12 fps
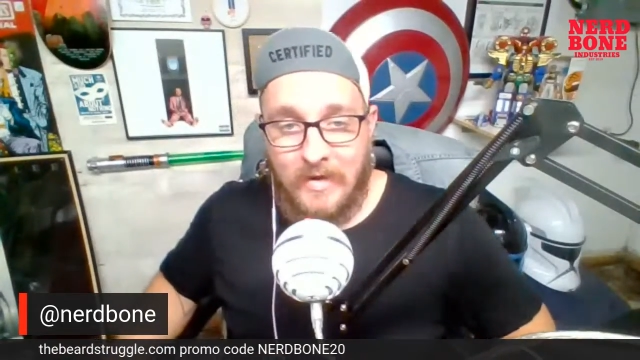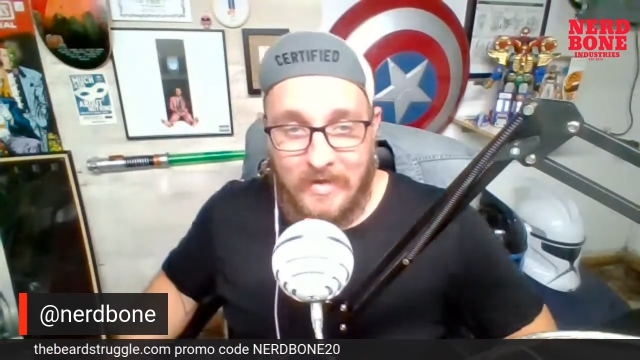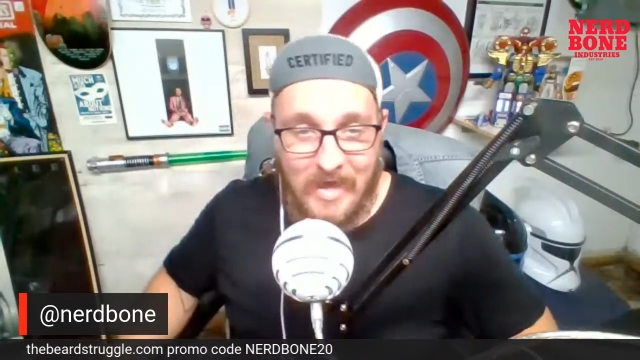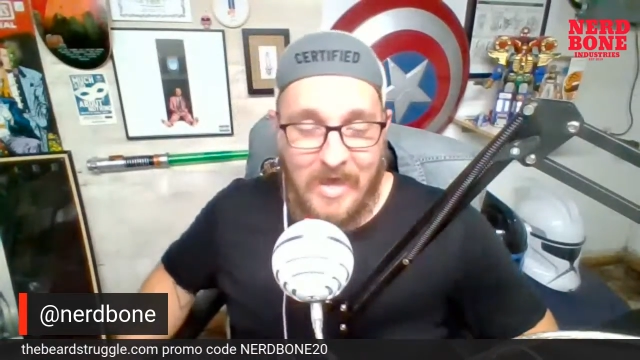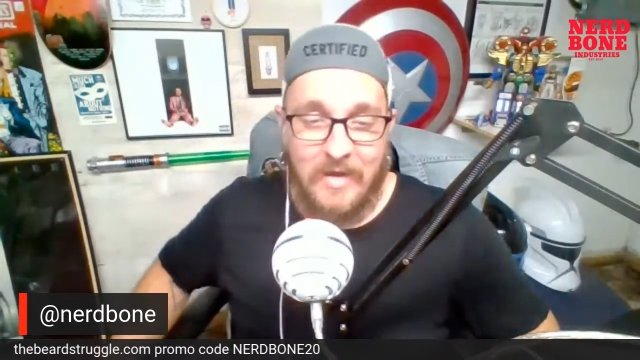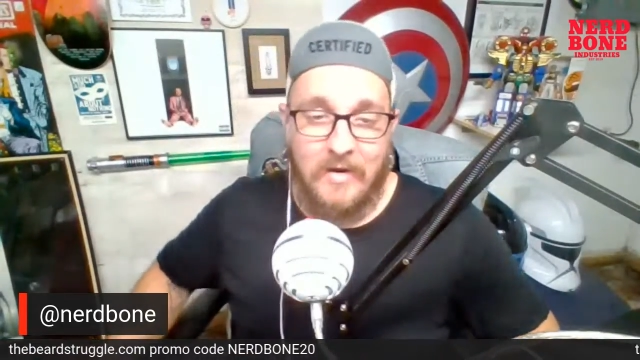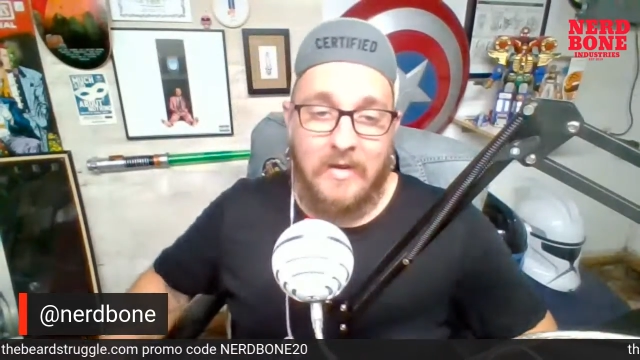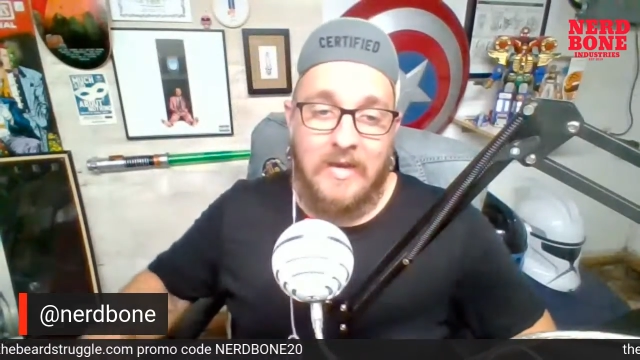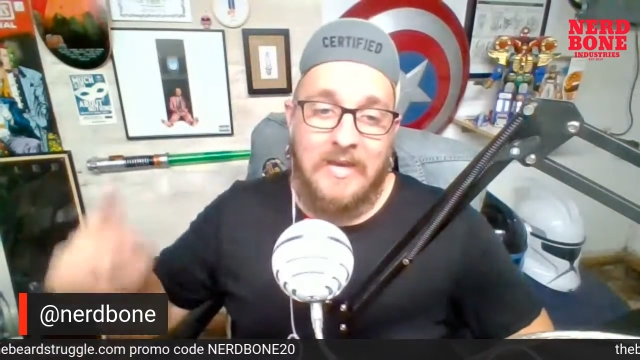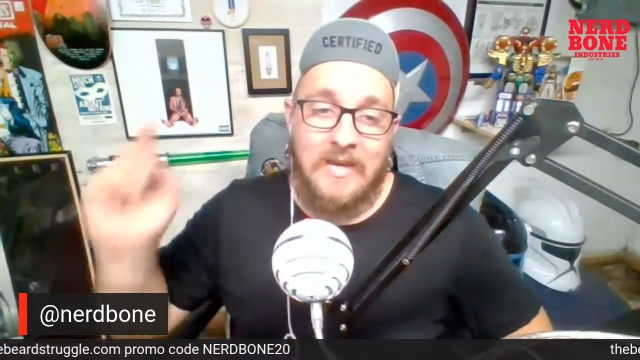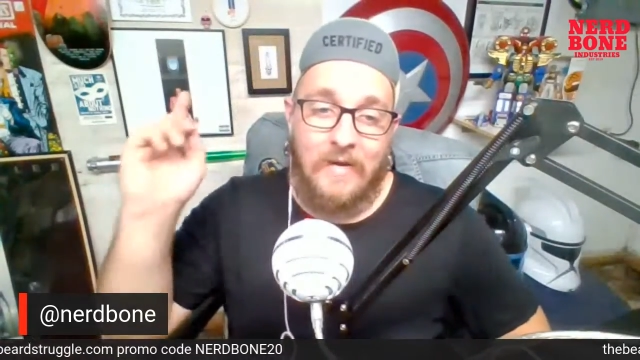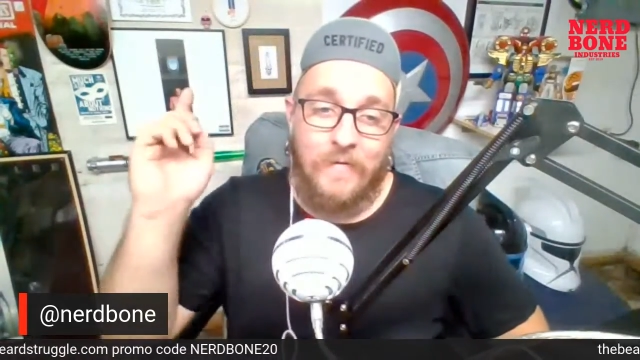Again,
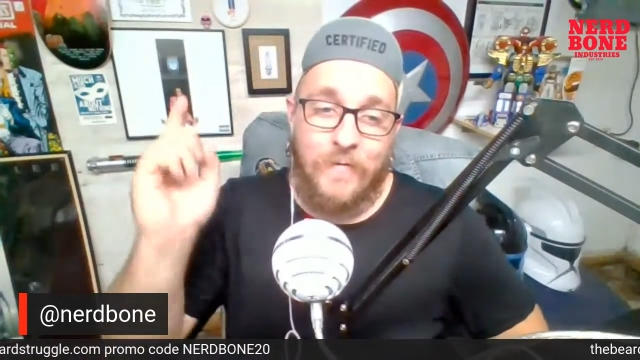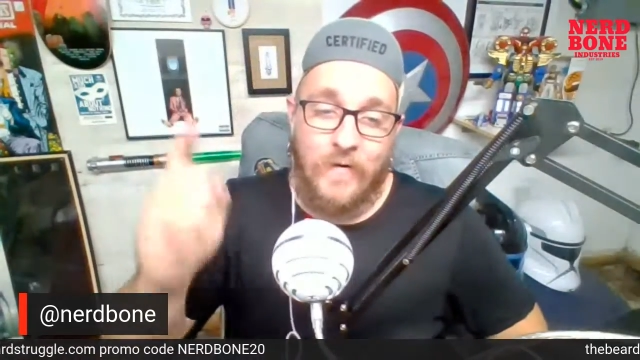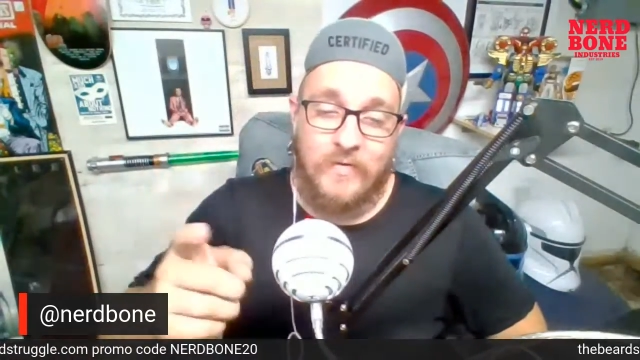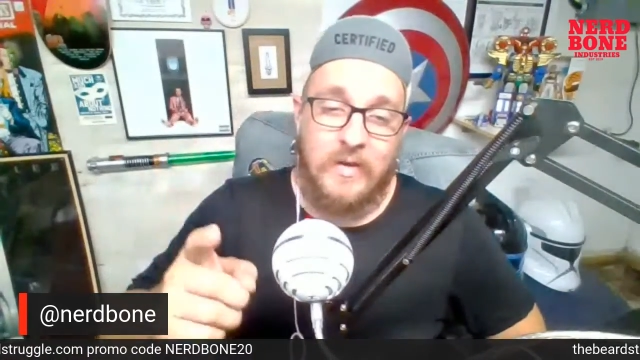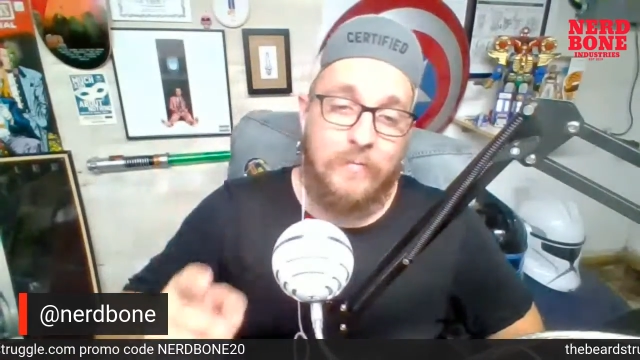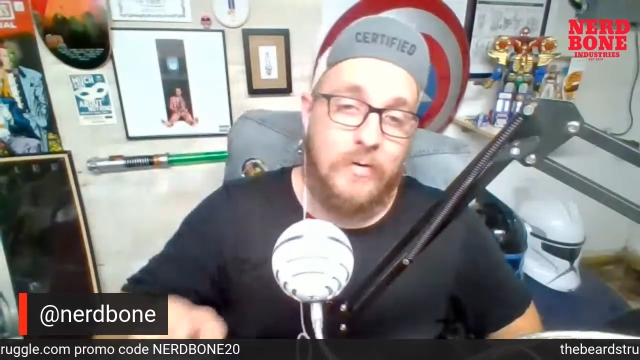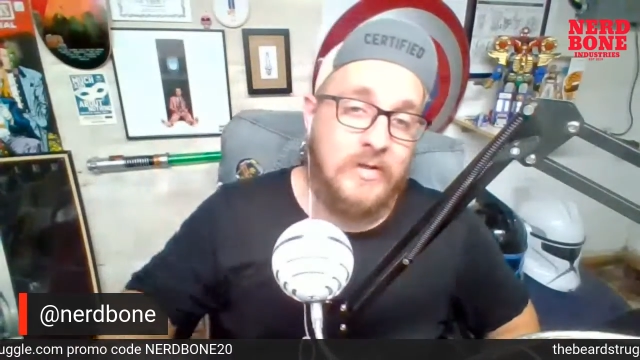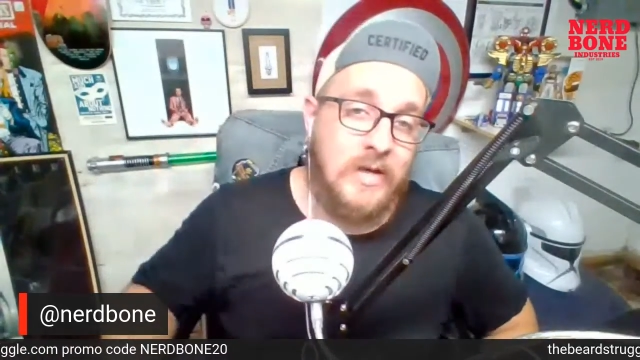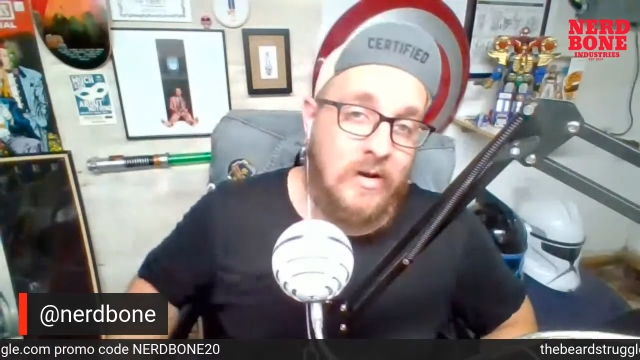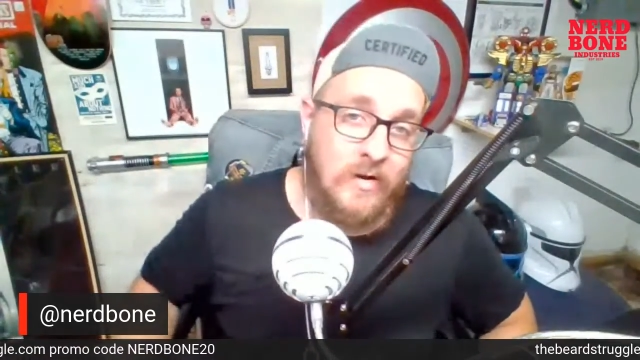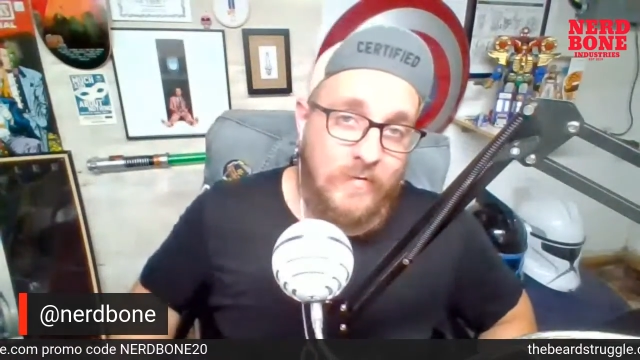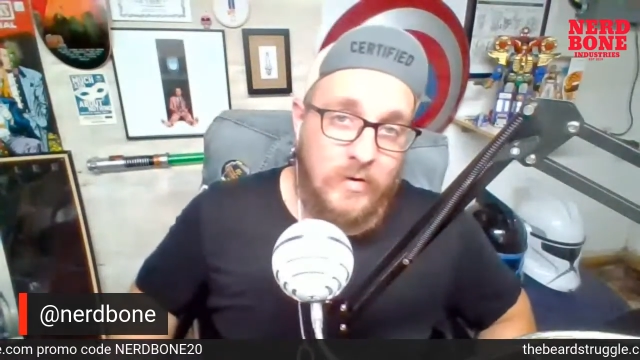get
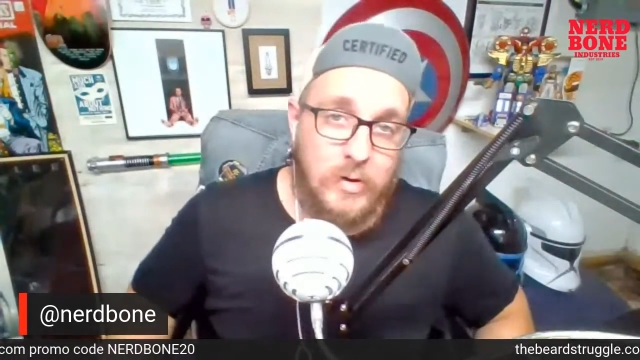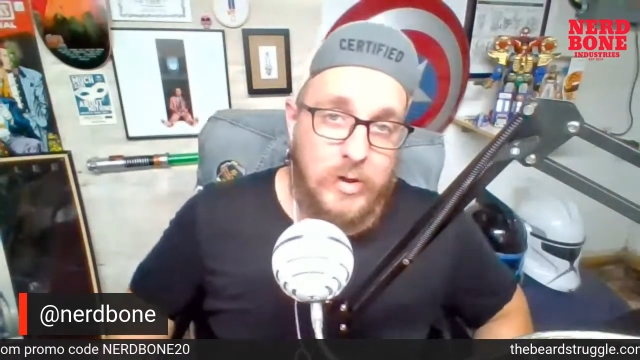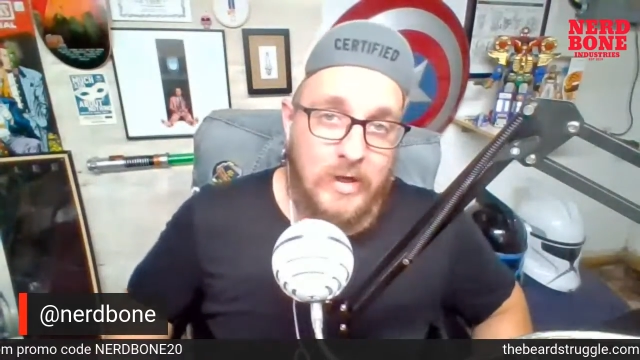15% off your